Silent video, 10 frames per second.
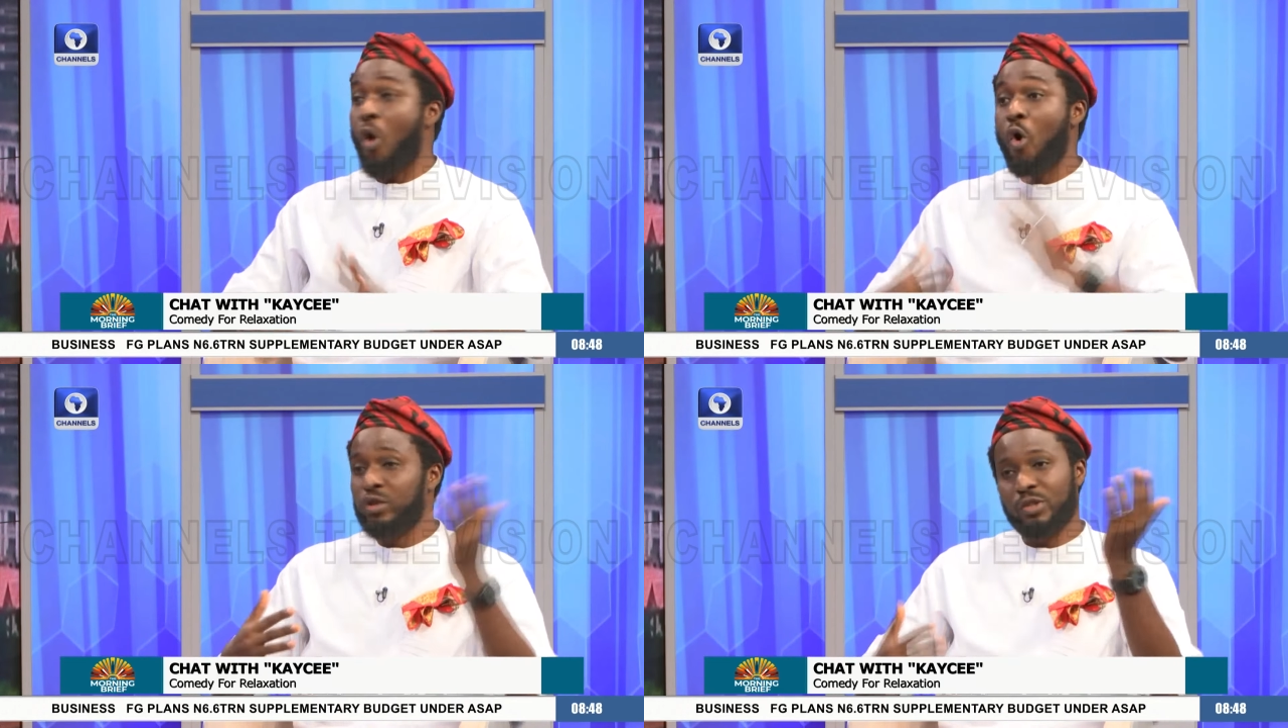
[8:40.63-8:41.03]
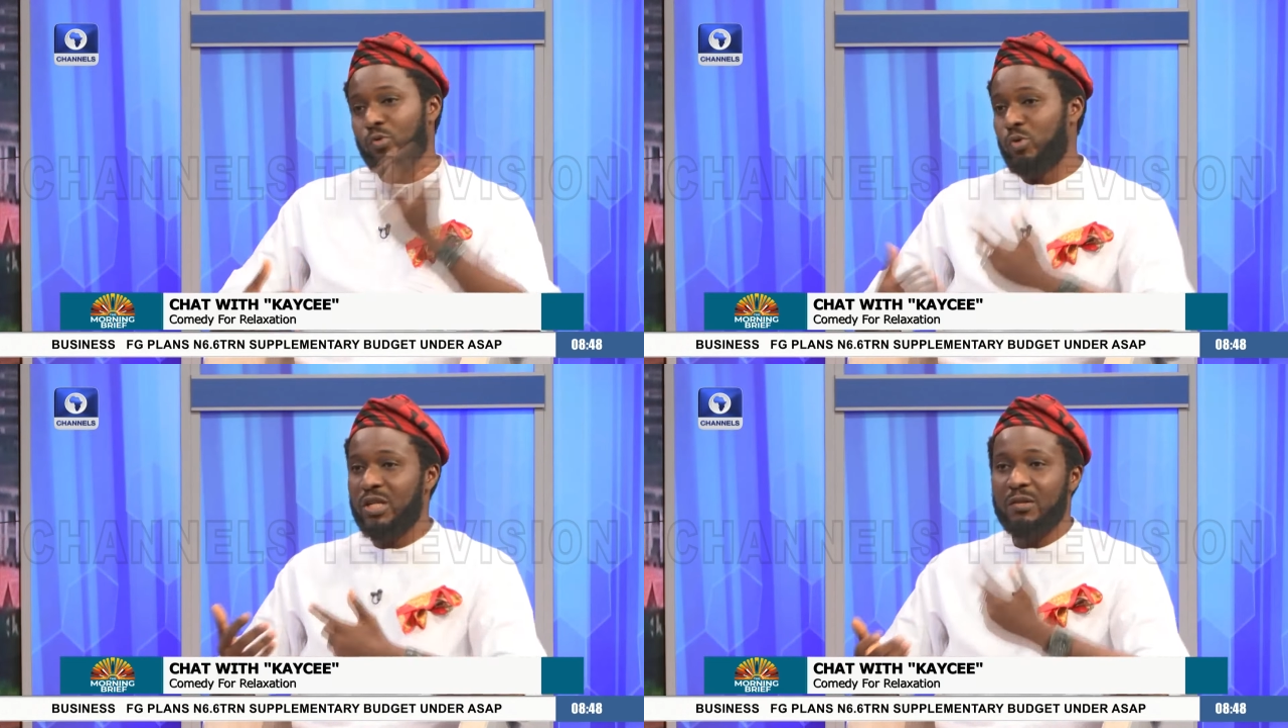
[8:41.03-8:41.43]
All the
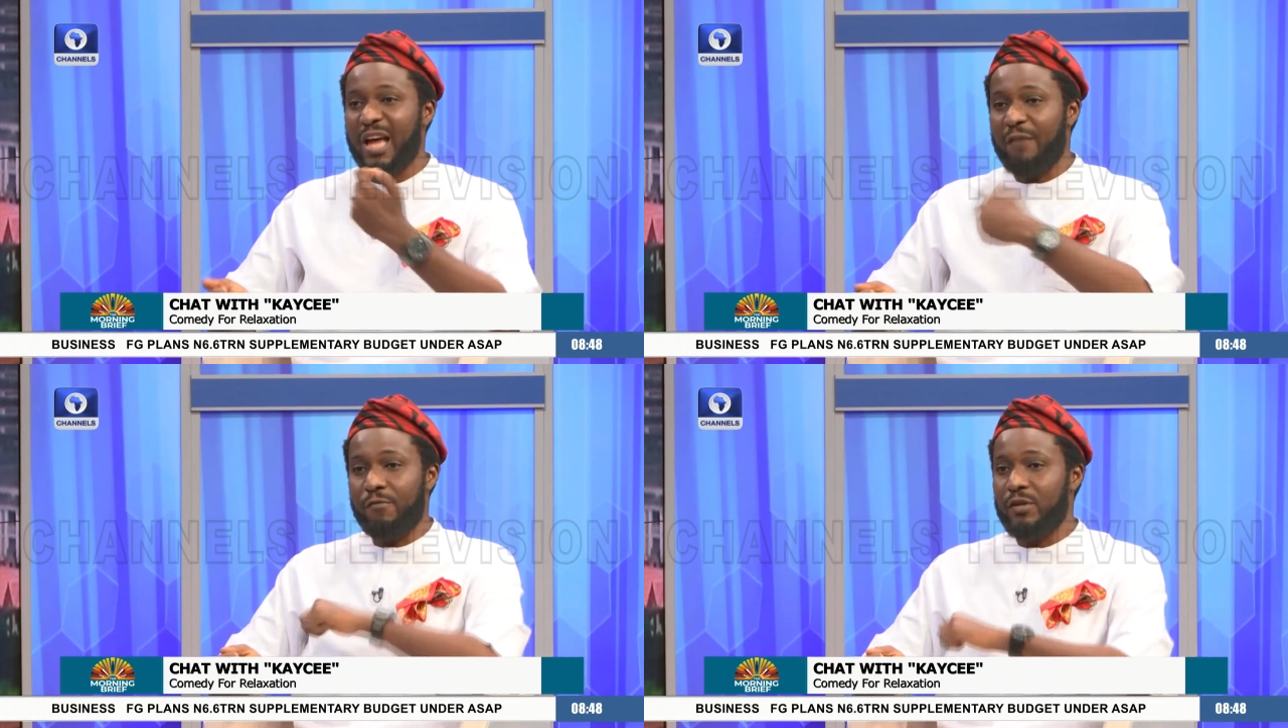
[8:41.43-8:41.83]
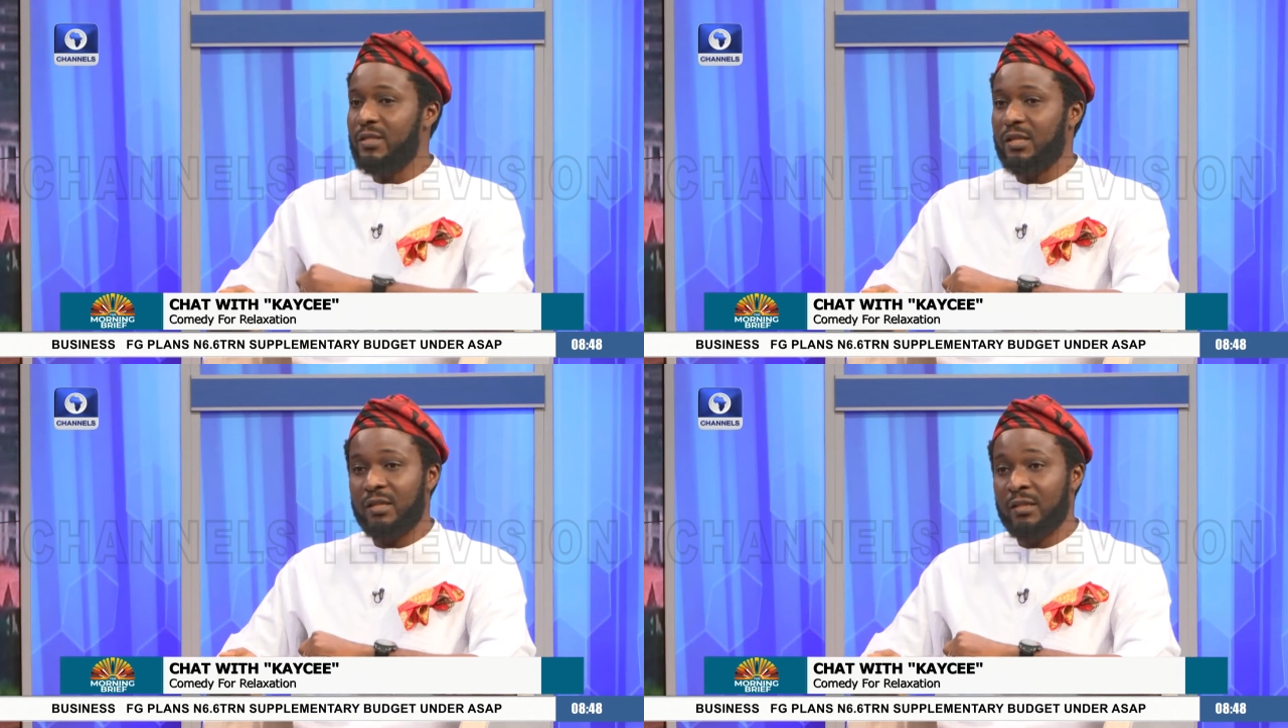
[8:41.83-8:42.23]
routine I've
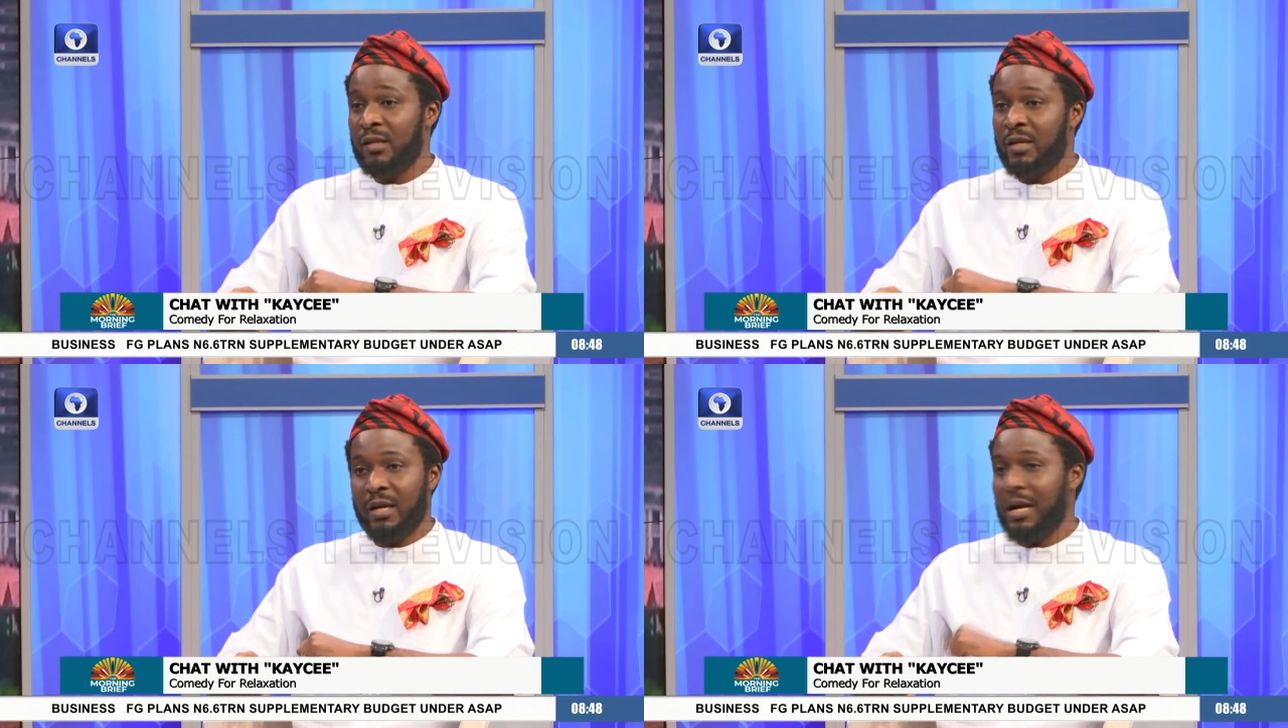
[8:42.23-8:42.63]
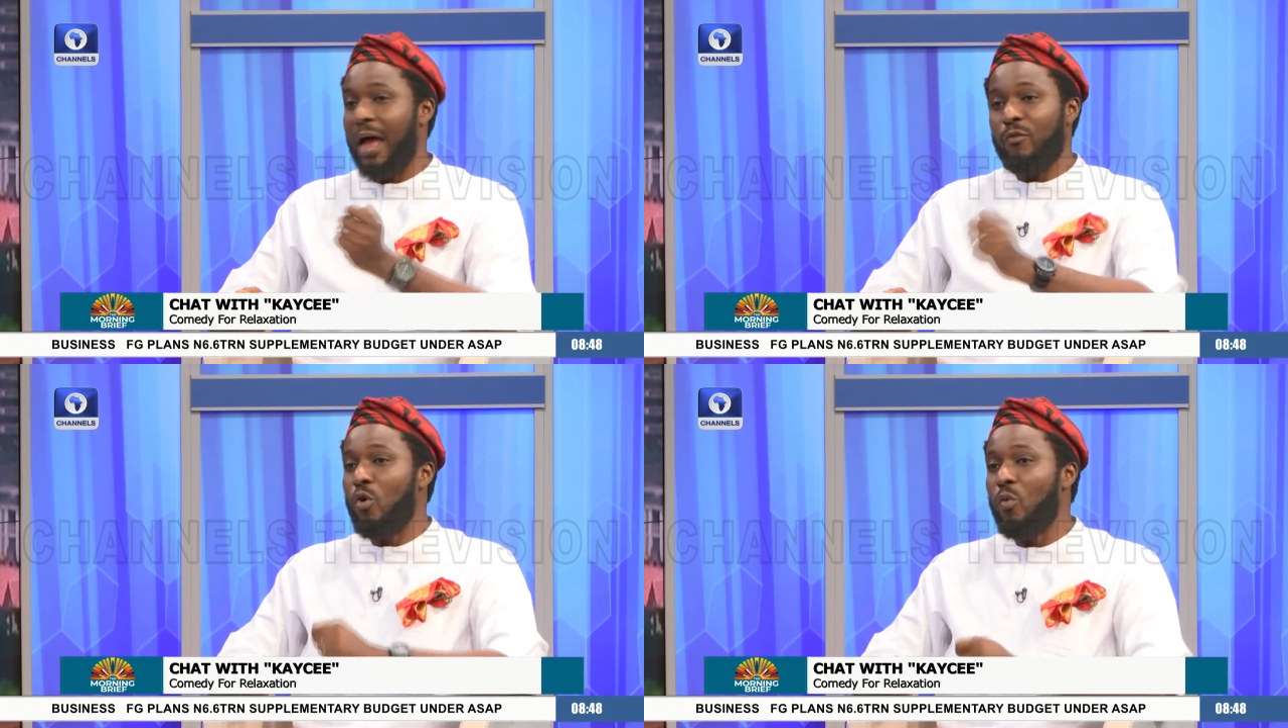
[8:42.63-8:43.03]
written
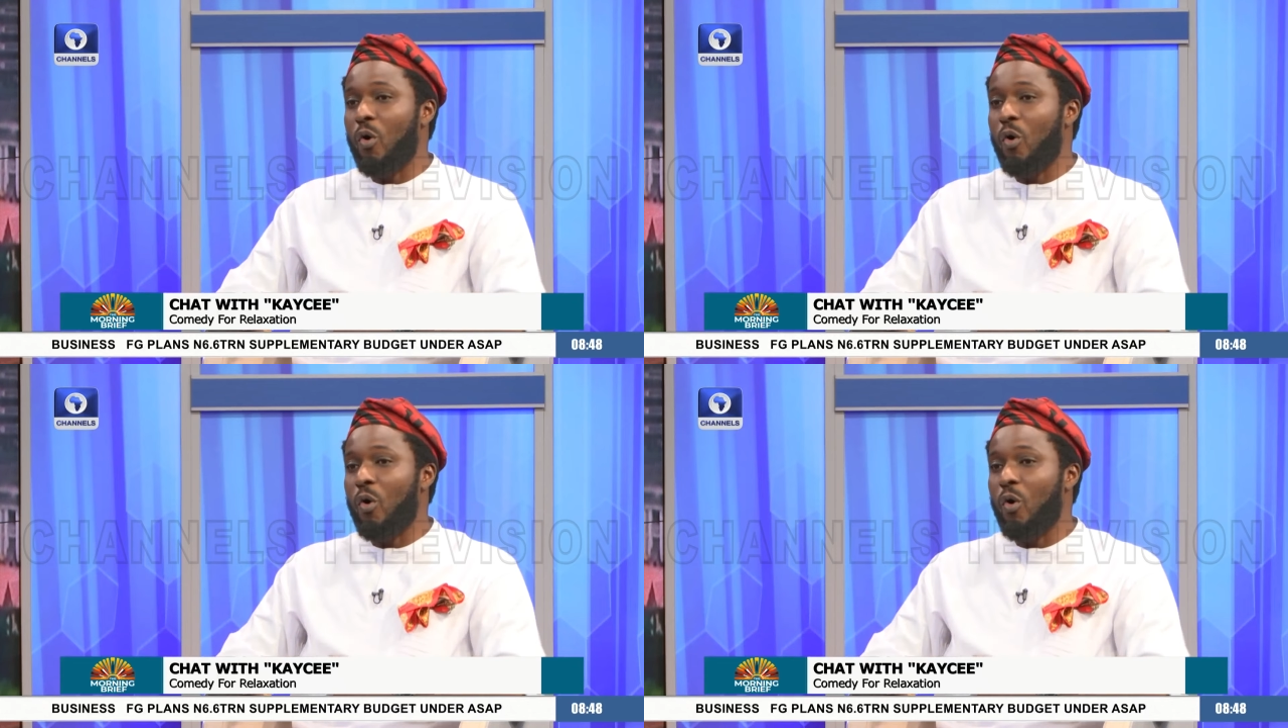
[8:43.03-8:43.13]
cannot